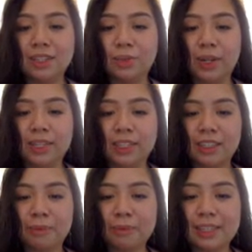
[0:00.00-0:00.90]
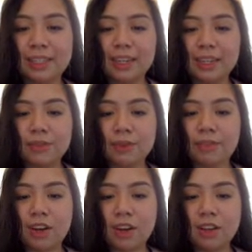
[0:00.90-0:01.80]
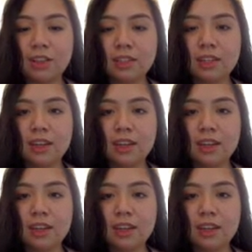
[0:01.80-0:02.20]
Well done. Number 6. We've got